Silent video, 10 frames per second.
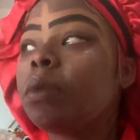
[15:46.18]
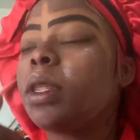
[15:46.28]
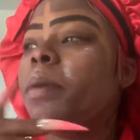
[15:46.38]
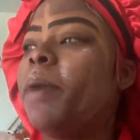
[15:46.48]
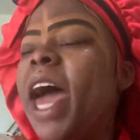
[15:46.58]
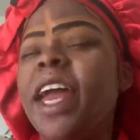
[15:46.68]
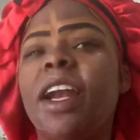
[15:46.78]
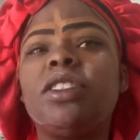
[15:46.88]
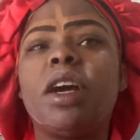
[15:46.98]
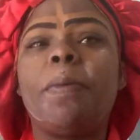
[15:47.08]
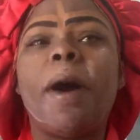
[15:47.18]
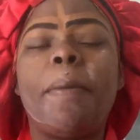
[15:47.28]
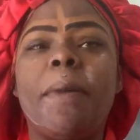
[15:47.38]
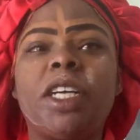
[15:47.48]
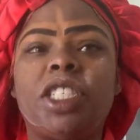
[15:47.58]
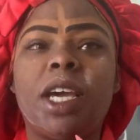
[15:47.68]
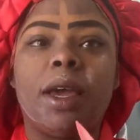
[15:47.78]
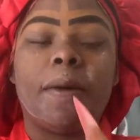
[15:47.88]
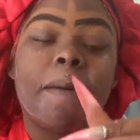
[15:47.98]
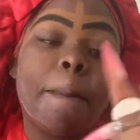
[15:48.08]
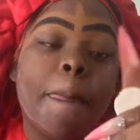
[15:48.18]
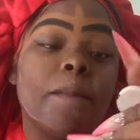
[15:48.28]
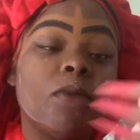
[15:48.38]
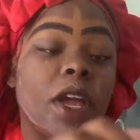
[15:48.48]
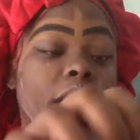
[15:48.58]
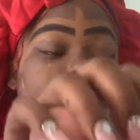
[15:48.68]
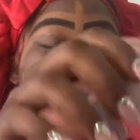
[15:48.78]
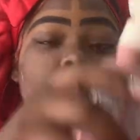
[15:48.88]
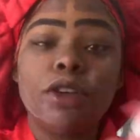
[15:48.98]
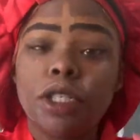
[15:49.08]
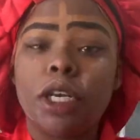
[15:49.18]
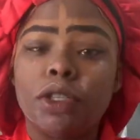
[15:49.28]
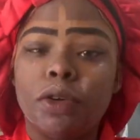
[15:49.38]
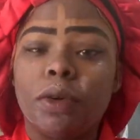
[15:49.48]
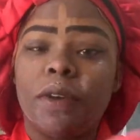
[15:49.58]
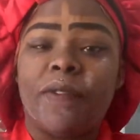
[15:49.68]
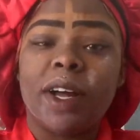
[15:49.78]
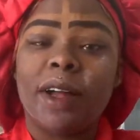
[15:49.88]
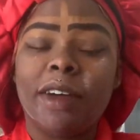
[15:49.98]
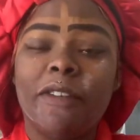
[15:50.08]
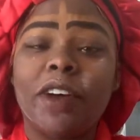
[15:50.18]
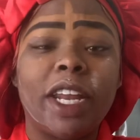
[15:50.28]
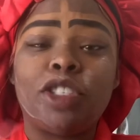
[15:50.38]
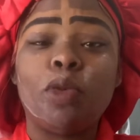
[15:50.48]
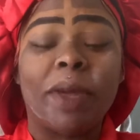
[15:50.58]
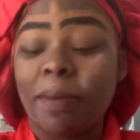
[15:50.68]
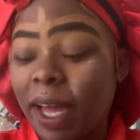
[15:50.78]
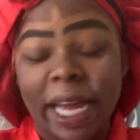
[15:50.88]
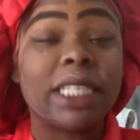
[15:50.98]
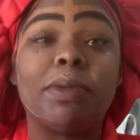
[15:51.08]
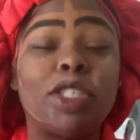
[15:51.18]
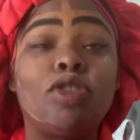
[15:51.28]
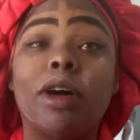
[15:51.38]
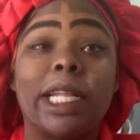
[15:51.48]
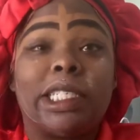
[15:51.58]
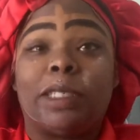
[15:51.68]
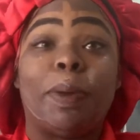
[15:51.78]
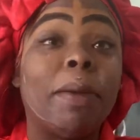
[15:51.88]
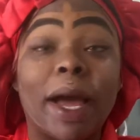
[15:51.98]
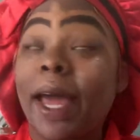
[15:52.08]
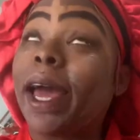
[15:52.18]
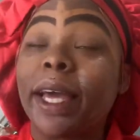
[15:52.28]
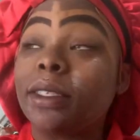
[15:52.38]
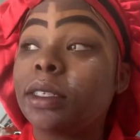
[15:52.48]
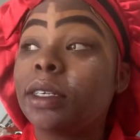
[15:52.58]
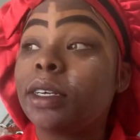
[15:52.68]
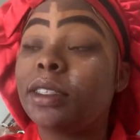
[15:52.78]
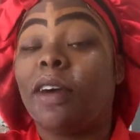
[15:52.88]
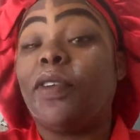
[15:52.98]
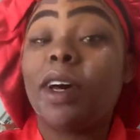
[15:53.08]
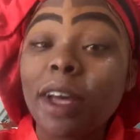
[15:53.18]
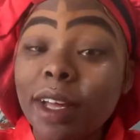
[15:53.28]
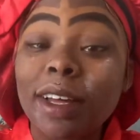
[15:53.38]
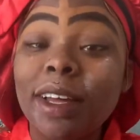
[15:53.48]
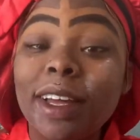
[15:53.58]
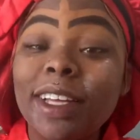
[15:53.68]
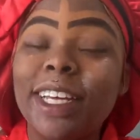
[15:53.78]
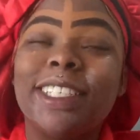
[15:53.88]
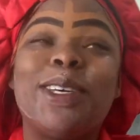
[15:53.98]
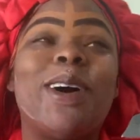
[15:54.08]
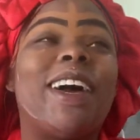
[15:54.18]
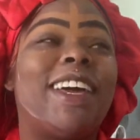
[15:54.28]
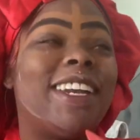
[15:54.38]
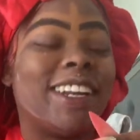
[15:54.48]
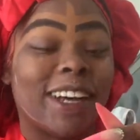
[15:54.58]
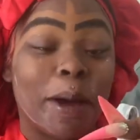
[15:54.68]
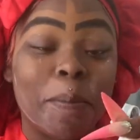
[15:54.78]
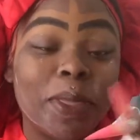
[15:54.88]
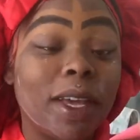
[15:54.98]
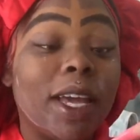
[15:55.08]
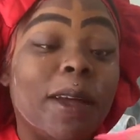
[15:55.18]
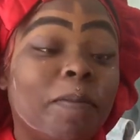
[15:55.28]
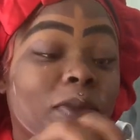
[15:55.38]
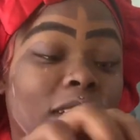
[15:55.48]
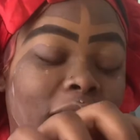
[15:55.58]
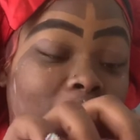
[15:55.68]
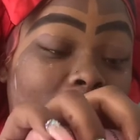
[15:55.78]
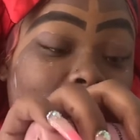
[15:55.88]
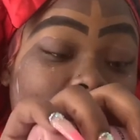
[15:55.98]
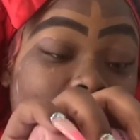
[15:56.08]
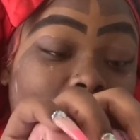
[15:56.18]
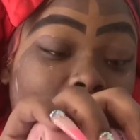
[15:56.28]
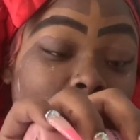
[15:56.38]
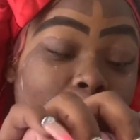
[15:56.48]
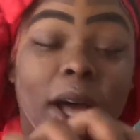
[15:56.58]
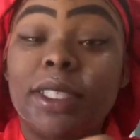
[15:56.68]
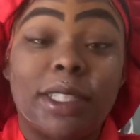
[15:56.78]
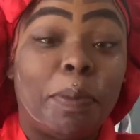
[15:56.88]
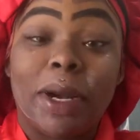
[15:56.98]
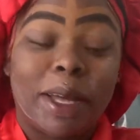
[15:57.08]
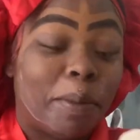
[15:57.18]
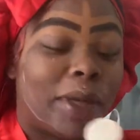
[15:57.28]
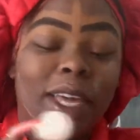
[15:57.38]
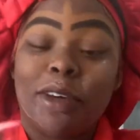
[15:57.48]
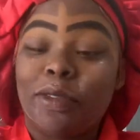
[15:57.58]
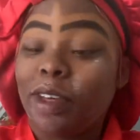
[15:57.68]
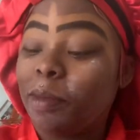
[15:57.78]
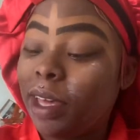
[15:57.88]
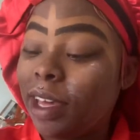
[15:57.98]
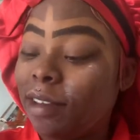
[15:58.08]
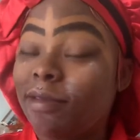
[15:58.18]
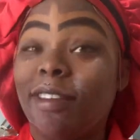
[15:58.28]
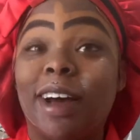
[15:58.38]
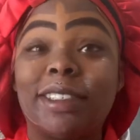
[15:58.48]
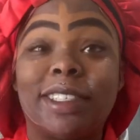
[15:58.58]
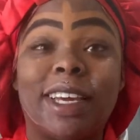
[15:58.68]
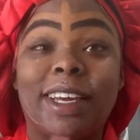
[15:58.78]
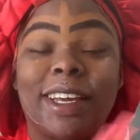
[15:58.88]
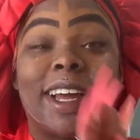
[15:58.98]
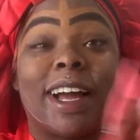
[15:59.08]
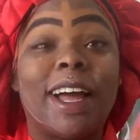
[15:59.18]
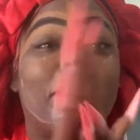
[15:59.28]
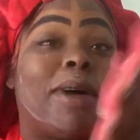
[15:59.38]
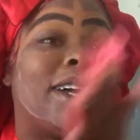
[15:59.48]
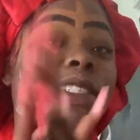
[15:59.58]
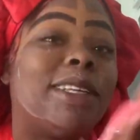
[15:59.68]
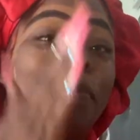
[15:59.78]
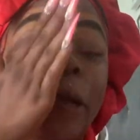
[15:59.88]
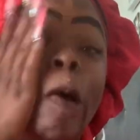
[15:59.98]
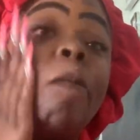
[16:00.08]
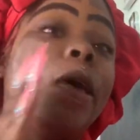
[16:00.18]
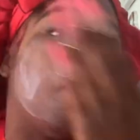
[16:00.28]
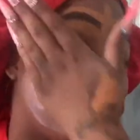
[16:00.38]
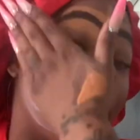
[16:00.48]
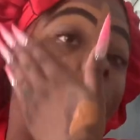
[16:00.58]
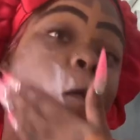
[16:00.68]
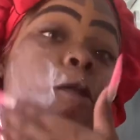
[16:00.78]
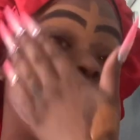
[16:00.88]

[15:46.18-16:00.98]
mad, and I started popping my shit, as I usually do. The fuck? I don't give a fuck that you beat my ass, bitch. You gonna have to just beat my ass. The fuck? So I ended up getting boxed up a little bit. You feel me? You know what I'm saying? I got boxed up a little bit, but you